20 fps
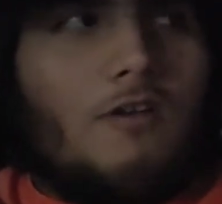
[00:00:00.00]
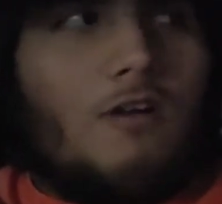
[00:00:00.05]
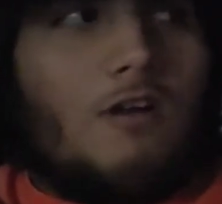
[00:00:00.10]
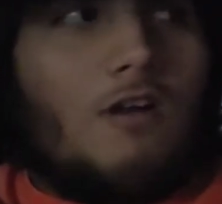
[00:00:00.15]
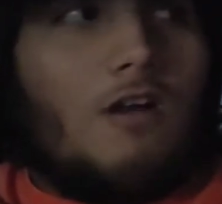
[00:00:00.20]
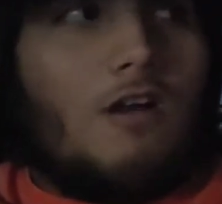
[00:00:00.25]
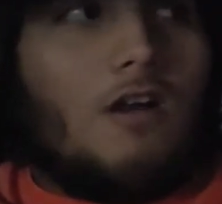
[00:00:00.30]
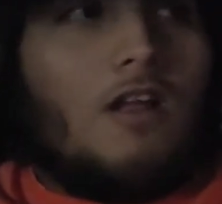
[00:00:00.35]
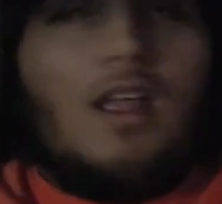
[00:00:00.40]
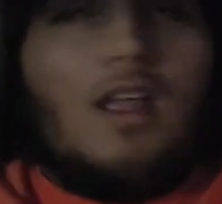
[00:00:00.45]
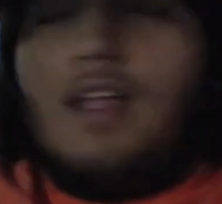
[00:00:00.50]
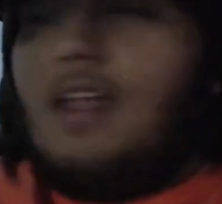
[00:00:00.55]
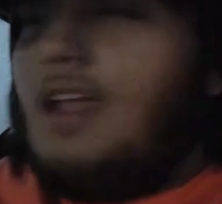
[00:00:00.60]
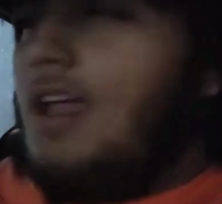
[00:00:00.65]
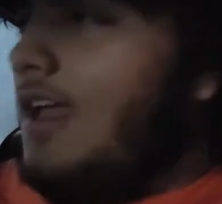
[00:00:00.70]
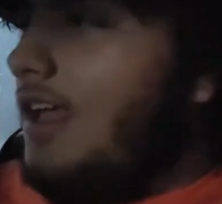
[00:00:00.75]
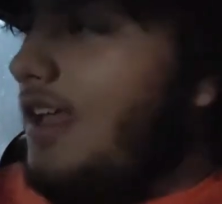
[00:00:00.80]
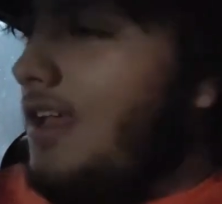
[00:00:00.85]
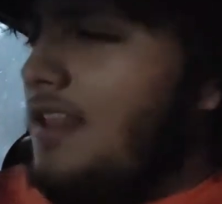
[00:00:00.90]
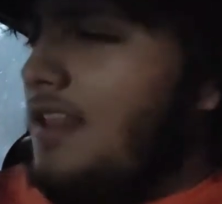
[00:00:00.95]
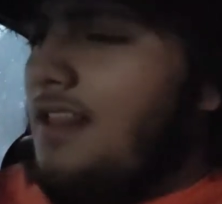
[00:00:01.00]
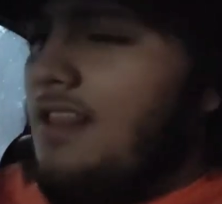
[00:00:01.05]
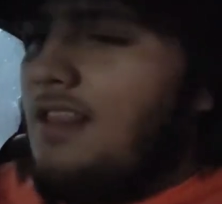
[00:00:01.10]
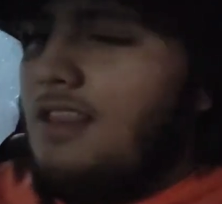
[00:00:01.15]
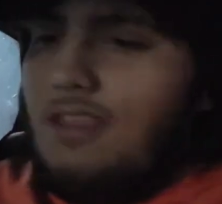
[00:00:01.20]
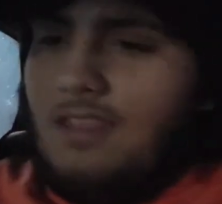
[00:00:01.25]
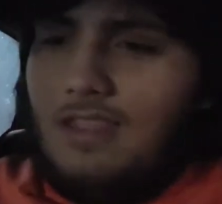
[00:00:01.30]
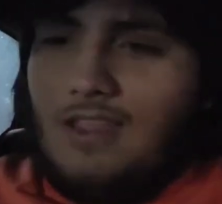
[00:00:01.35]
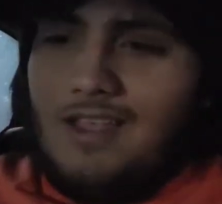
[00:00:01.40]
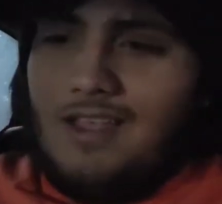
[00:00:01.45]
wrong, and
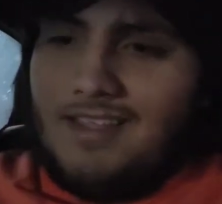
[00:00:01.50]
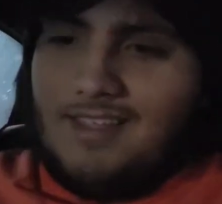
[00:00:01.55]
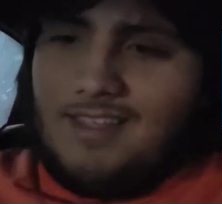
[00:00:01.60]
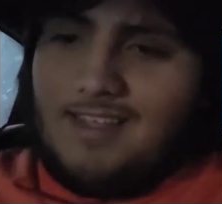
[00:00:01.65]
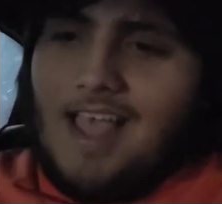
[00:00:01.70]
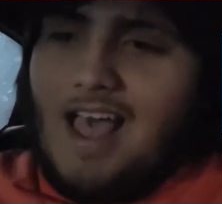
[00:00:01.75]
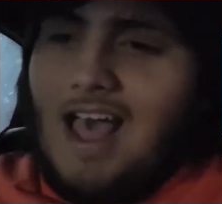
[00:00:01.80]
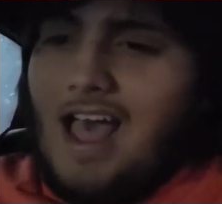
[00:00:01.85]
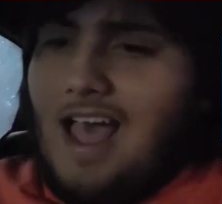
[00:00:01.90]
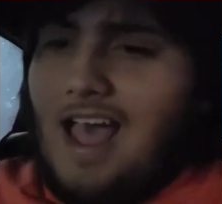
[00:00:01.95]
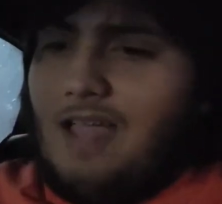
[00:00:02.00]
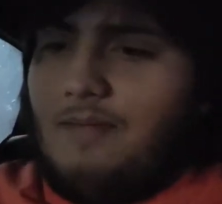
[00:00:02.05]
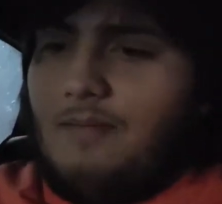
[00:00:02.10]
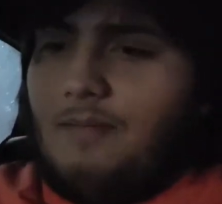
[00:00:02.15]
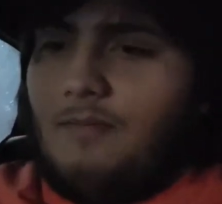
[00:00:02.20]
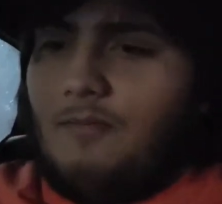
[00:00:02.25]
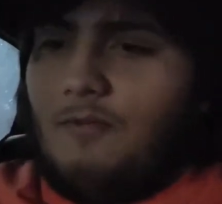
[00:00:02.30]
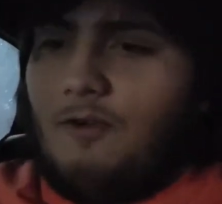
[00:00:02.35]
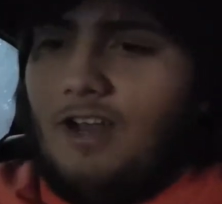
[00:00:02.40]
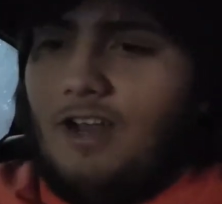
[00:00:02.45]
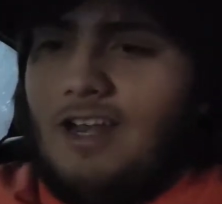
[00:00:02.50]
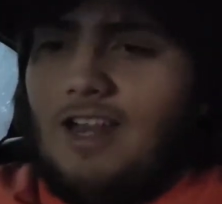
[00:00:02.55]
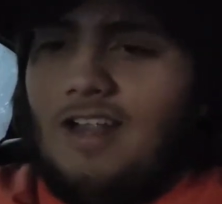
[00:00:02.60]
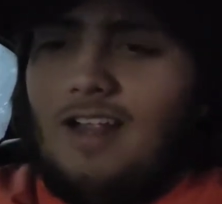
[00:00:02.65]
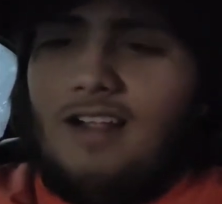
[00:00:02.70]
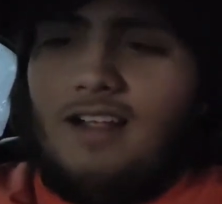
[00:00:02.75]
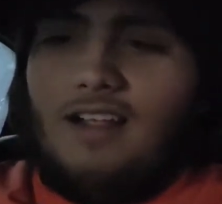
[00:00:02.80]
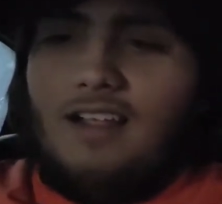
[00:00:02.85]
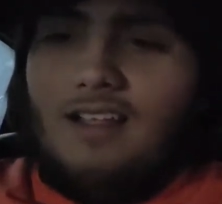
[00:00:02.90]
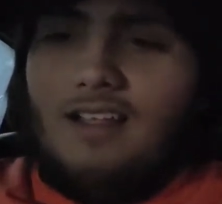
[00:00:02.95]
thus I'm
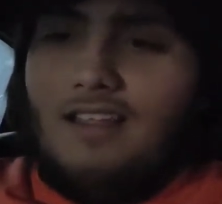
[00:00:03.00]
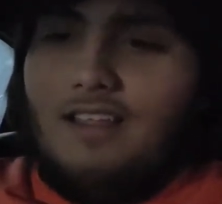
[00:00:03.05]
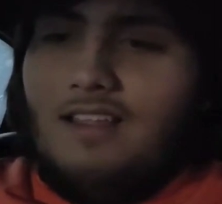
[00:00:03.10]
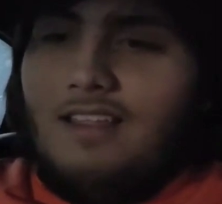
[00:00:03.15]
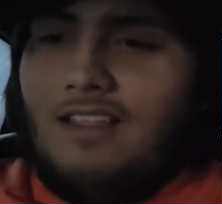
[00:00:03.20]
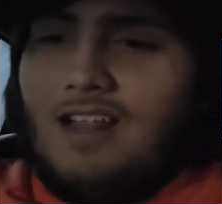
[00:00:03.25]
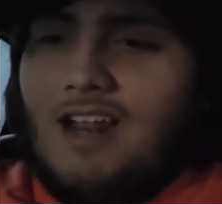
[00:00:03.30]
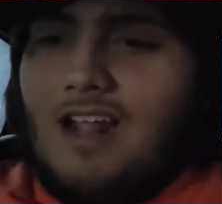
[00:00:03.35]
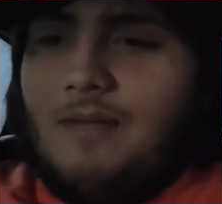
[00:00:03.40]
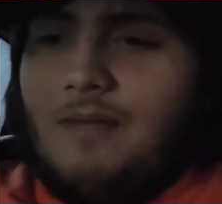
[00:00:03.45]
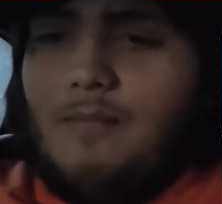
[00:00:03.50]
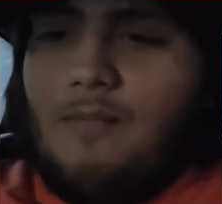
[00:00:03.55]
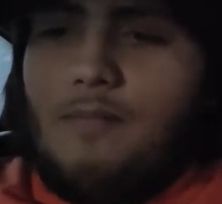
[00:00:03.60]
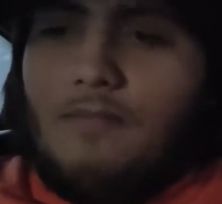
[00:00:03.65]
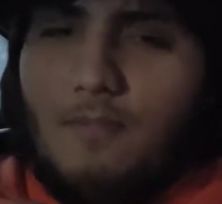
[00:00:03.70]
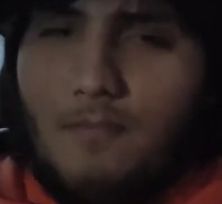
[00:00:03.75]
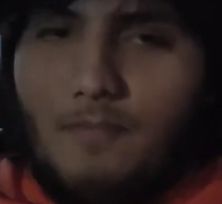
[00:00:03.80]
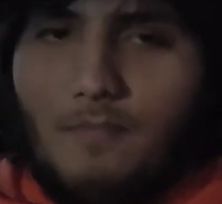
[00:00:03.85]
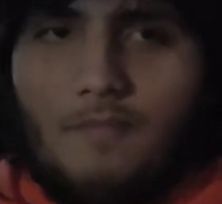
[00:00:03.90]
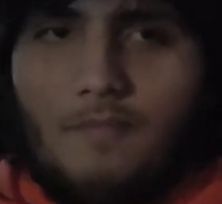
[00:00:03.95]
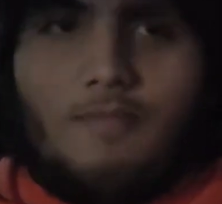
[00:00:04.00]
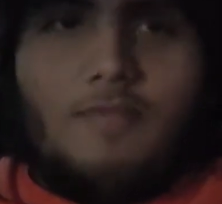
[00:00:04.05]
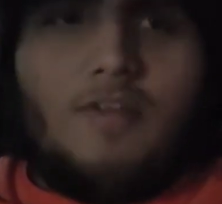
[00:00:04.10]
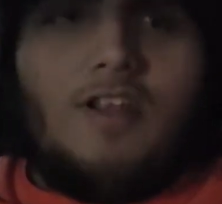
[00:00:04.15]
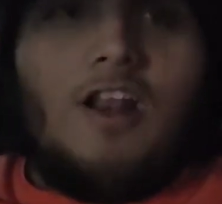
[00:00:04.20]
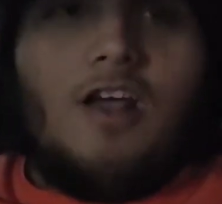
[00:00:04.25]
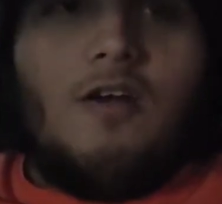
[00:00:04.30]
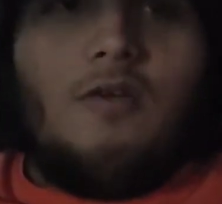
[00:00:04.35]
reading that I'm, you